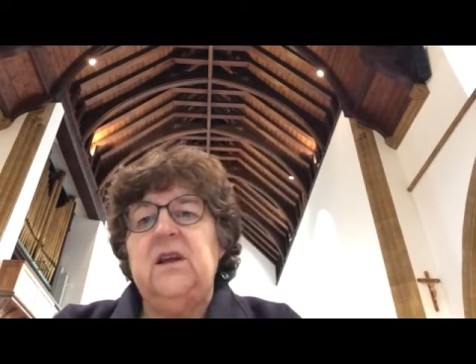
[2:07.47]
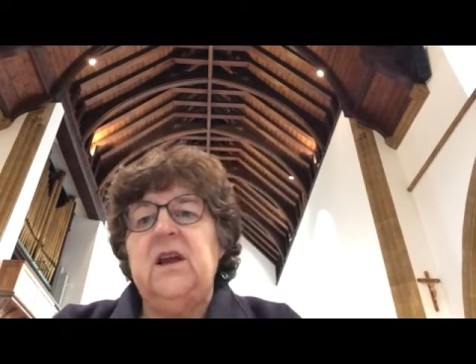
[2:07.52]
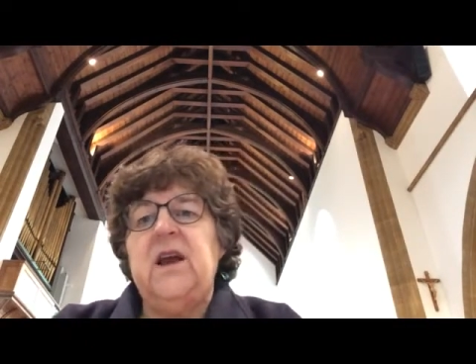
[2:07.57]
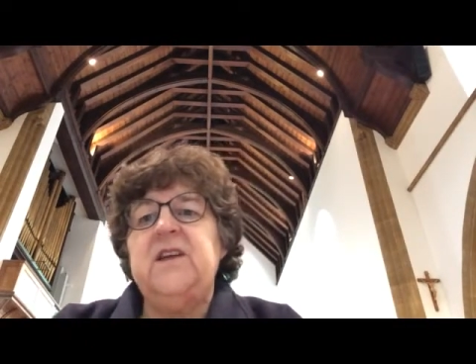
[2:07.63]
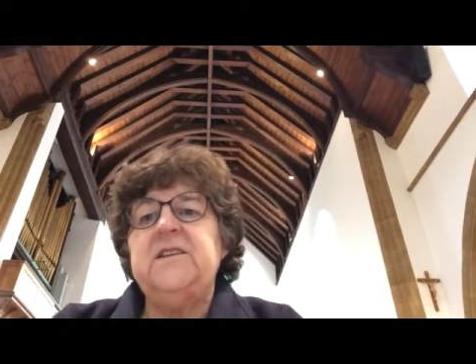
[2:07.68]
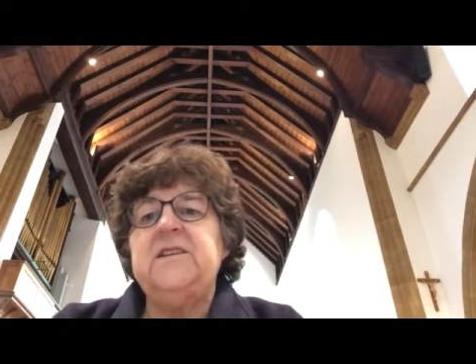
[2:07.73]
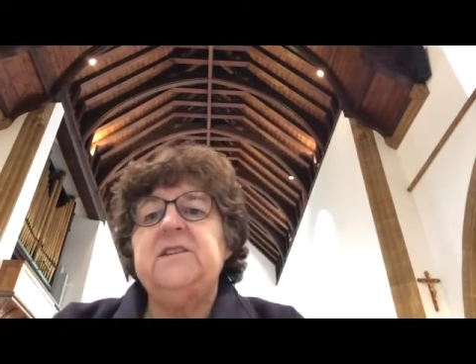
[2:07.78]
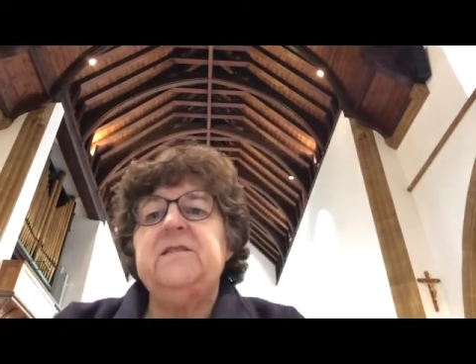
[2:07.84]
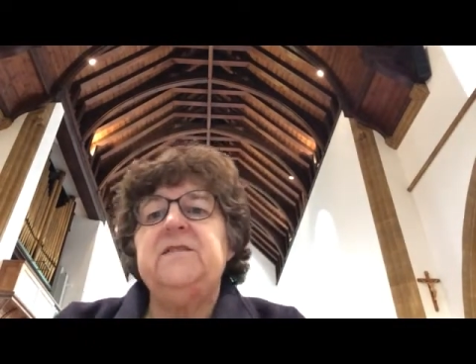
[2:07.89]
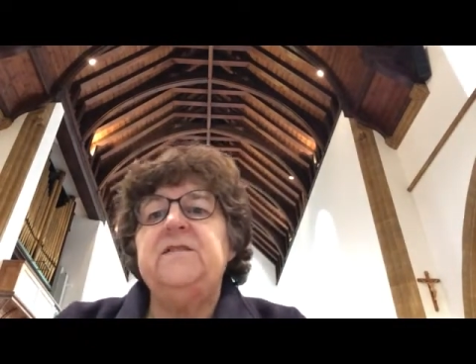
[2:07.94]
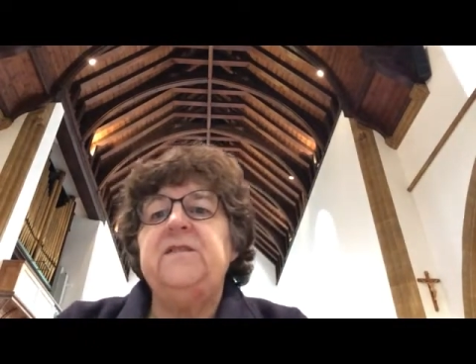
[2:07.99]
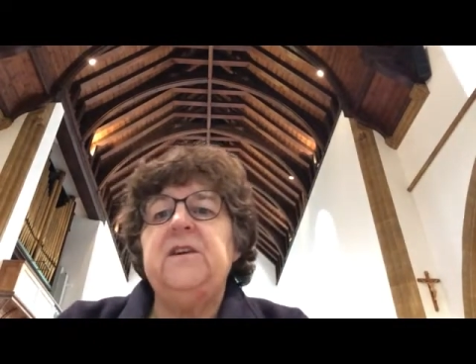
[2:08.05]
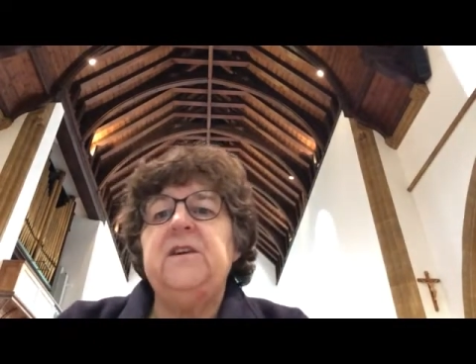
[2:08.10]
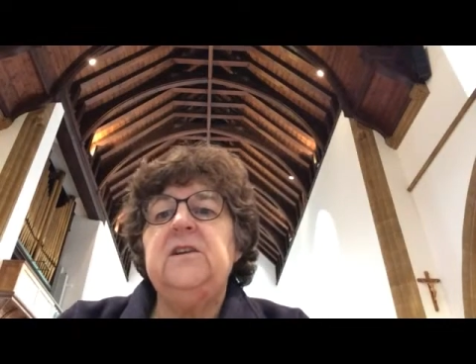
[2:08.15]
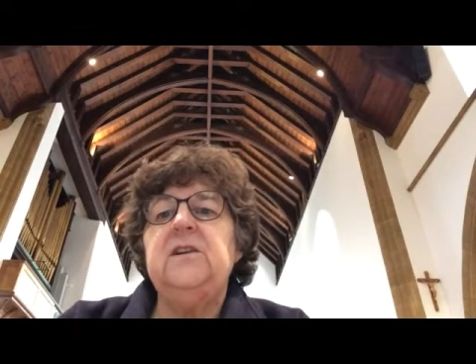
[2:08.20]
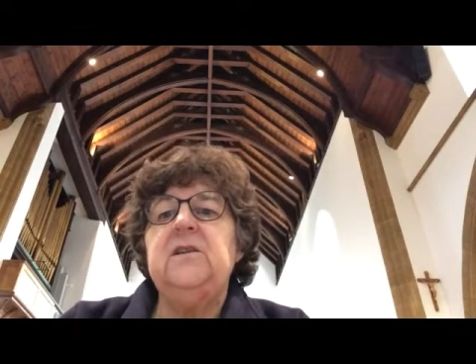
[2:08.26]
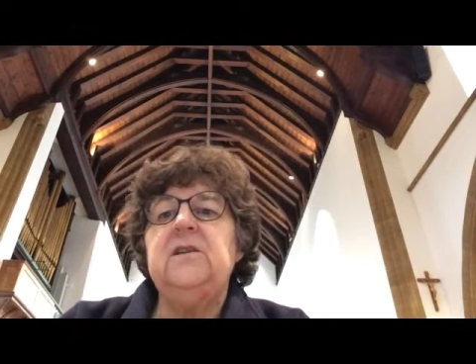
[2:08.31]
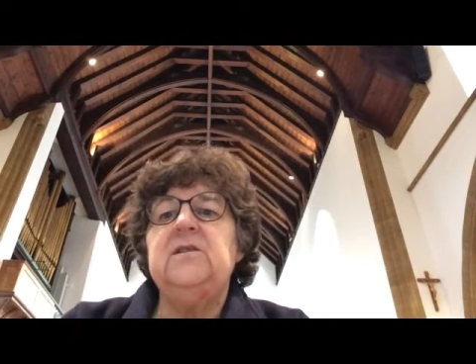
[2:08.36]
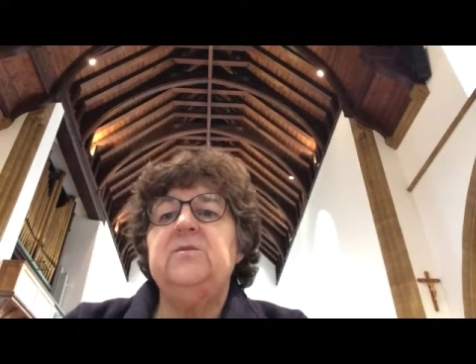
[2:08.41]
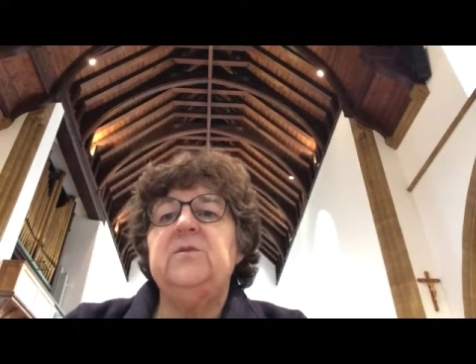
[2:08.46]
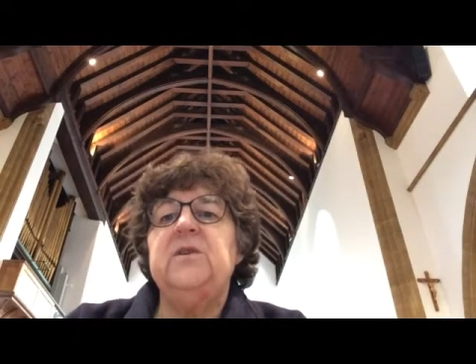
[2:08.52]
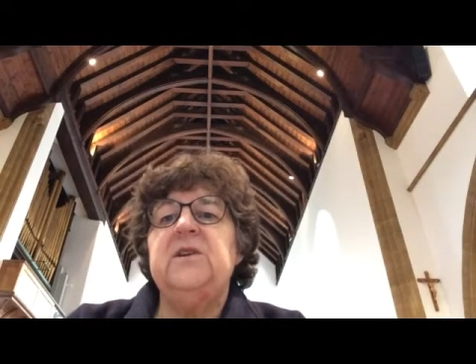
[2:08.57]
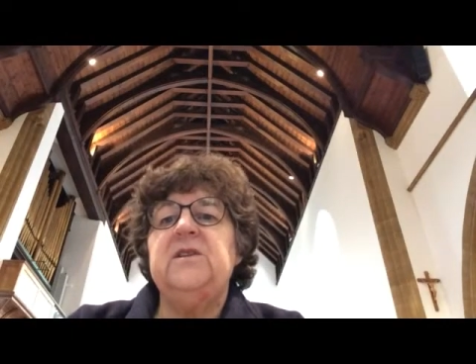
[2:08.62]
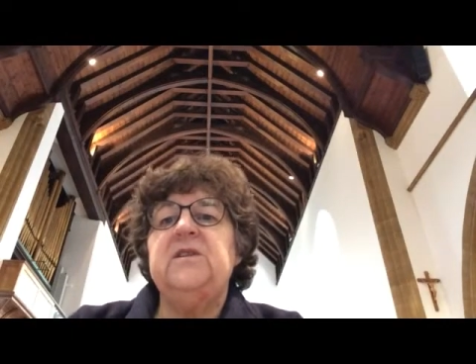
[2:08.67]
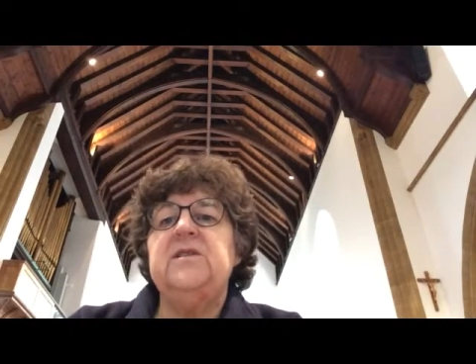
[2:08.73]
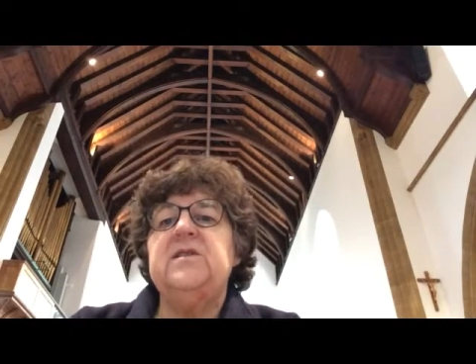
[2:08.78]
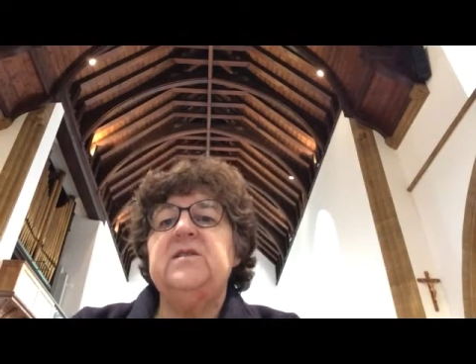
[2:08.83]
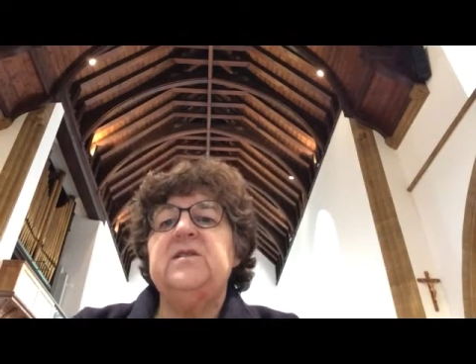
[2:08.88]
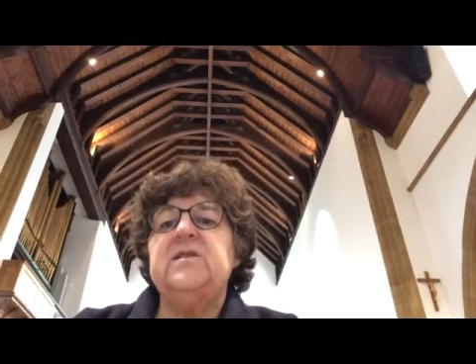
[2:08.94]
and it's filled
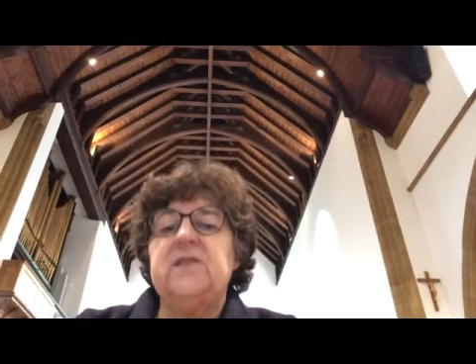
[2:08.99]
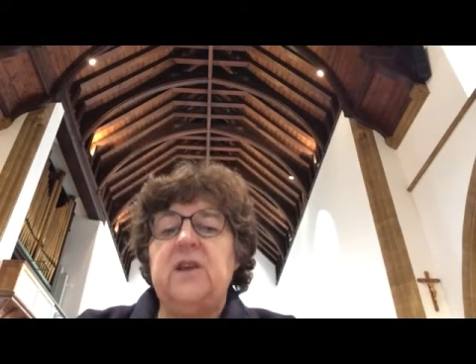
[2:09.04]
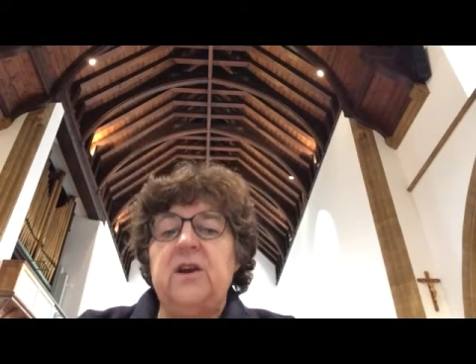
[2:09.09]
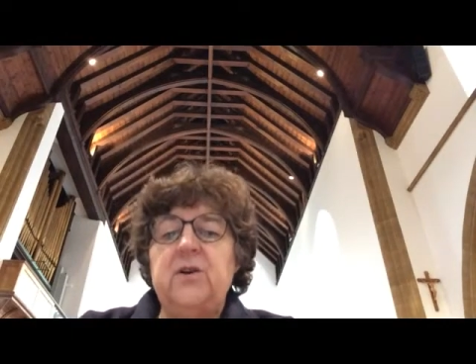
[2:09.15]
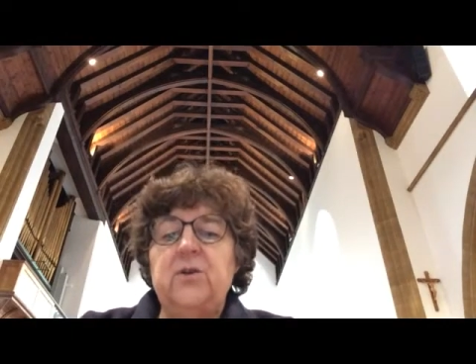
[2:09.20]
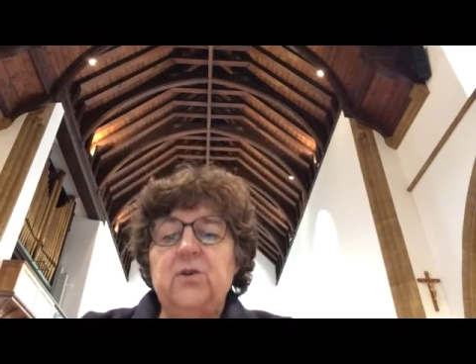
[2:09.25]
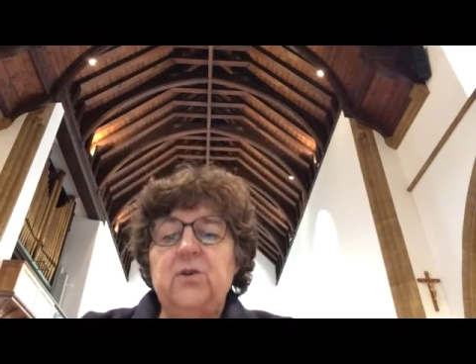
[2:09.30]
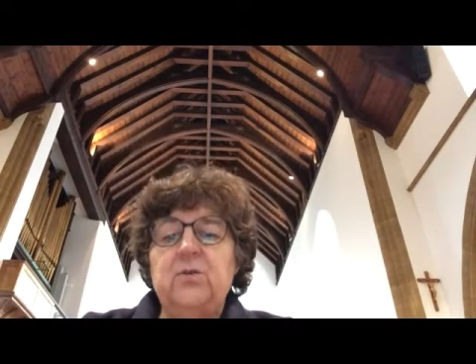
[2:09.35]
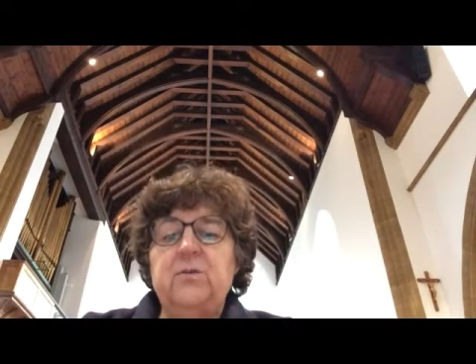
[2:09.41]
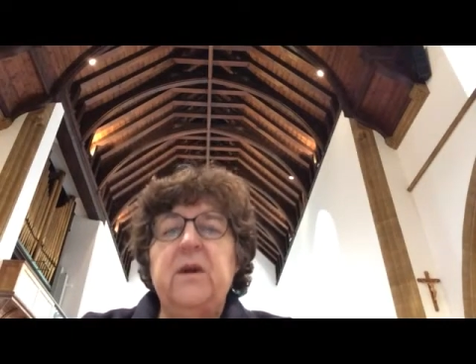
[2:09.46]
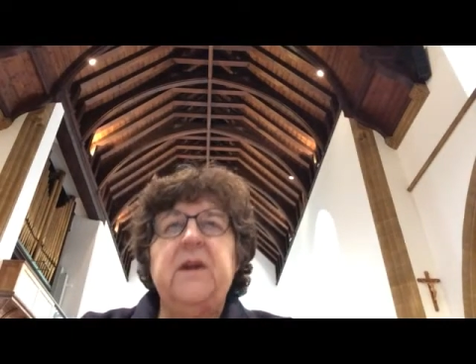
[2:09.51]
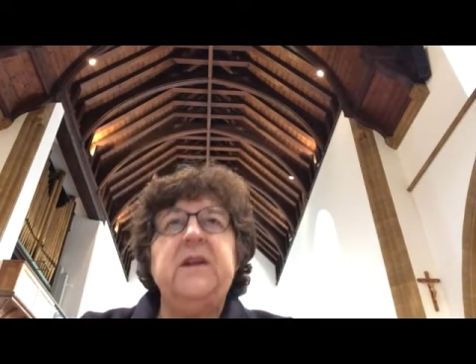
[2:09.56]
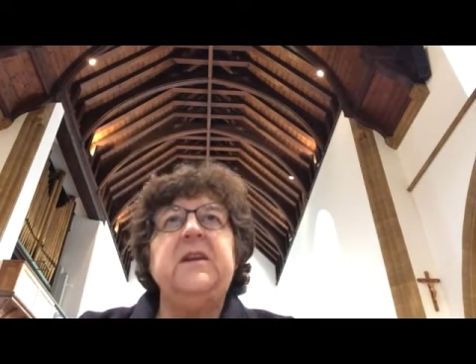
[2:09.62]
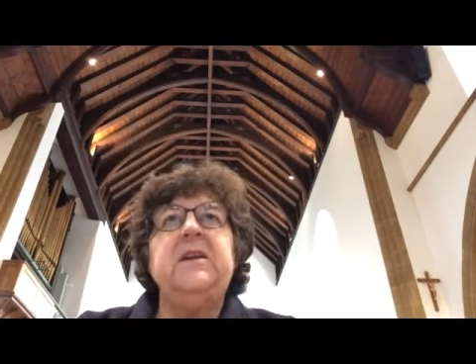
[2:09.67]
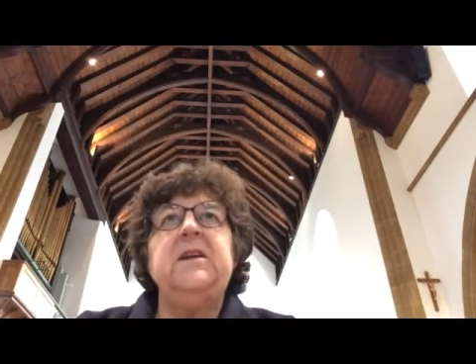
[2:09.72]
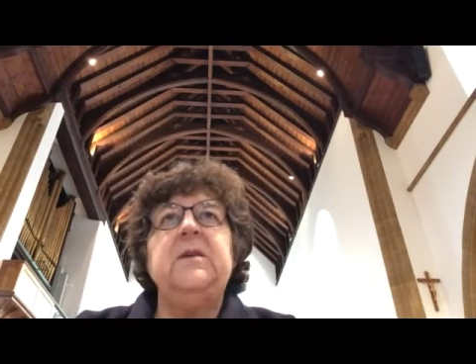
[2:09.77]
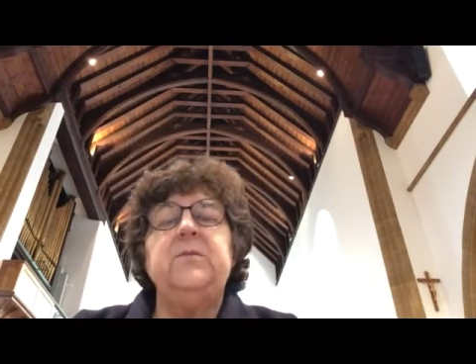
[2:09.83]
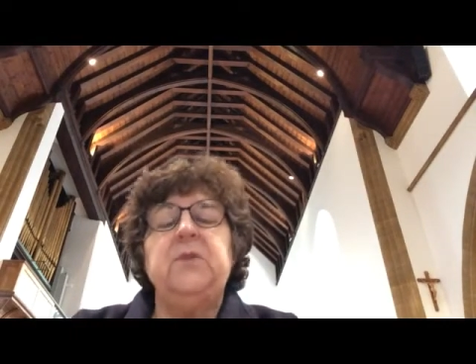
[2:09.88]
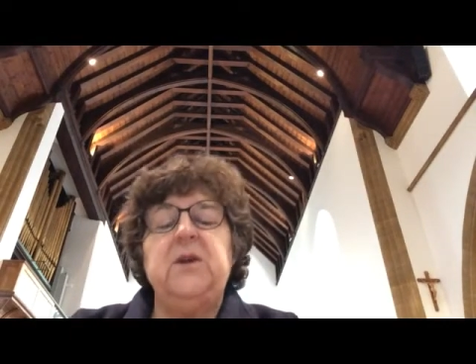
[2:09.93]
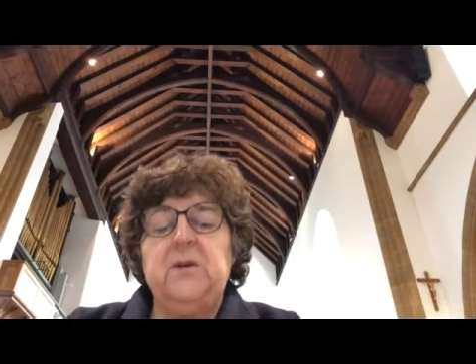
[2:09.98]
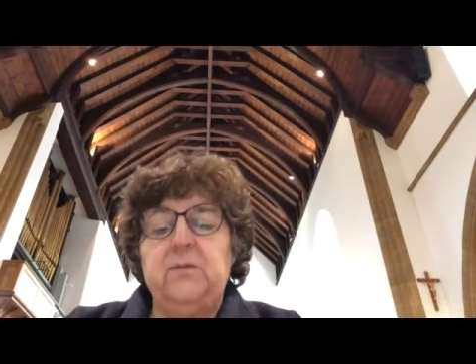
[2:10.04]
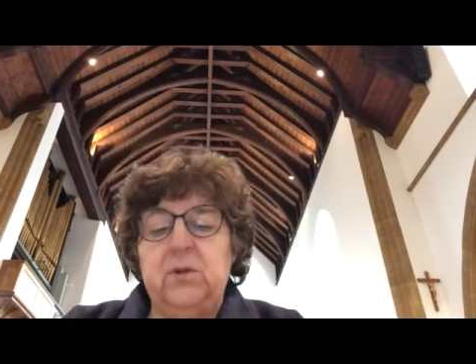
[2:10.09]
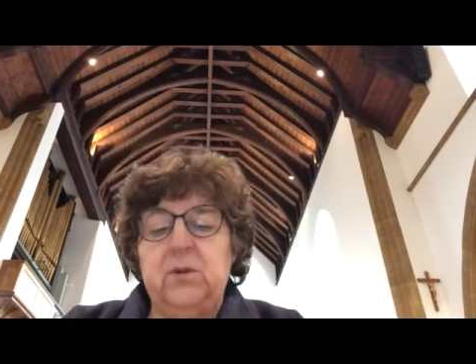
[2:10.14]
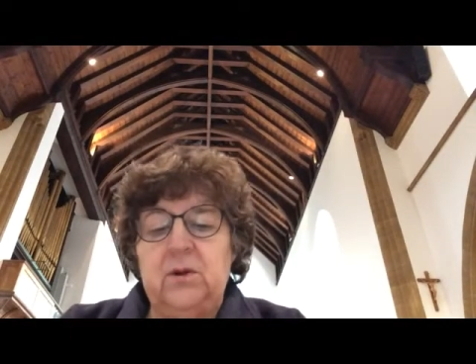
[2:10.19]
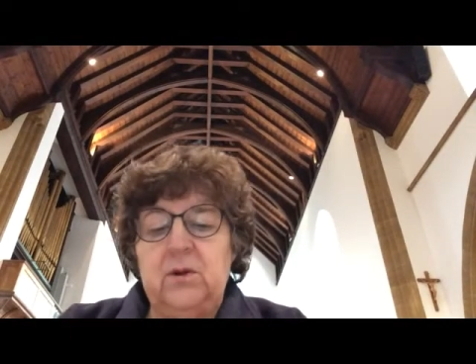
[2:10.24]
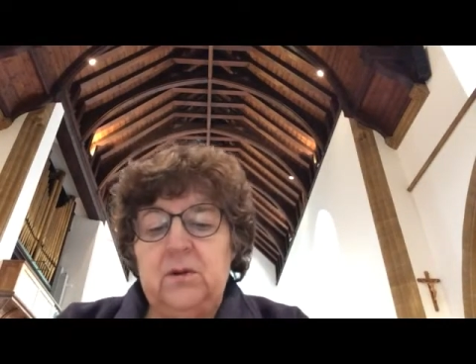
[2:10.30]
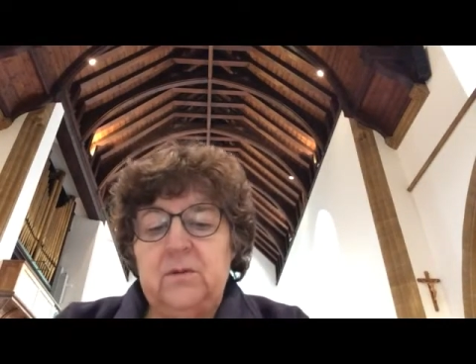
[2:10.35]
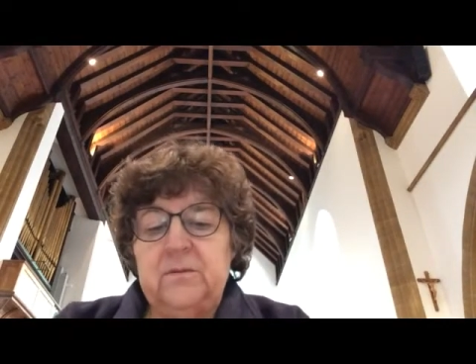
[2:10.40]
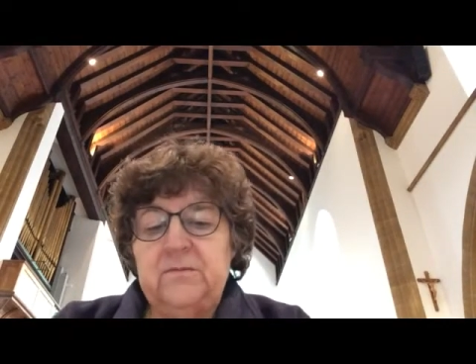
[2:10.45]
with so many
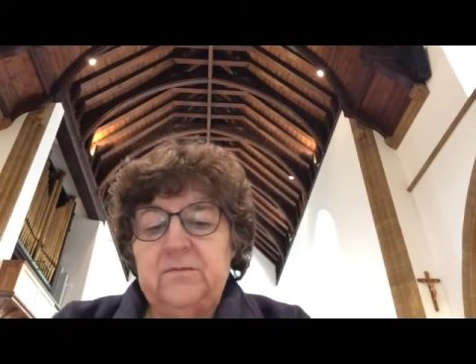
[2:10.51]
people.